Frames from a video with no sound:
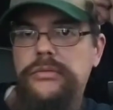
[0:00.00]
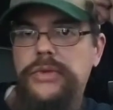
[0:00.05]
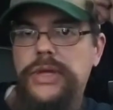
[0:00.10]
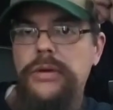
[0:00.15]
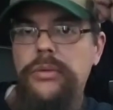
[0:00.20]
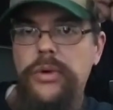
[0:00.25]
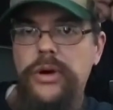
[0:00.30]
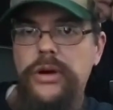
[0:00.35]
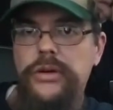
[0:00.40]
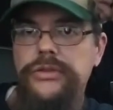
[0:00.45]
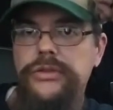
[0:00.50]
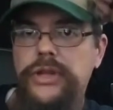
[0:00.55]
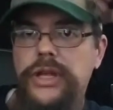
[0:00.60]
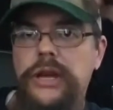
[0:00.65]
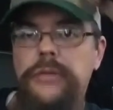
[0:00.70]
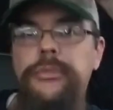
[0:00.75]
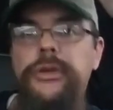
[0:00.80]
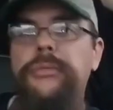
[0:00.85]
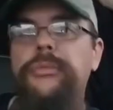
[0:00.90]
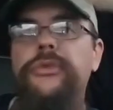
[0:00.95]
It works. A
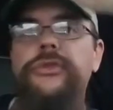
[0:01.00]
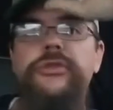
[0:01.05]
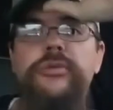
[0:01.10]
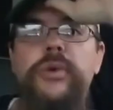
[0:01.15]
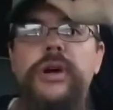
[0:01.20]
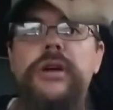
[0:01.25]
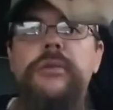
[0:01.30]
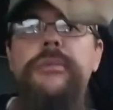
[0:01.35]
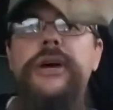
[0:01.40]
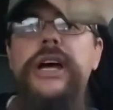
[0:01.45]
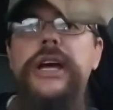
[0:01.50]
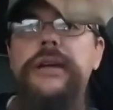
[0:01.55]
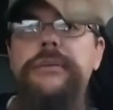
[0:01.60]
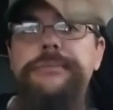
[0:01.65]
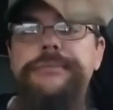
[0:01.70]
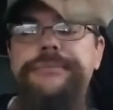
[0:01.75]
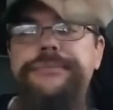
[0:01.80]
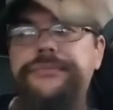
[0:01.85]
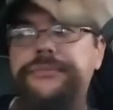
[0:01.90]
lot of people swear by it.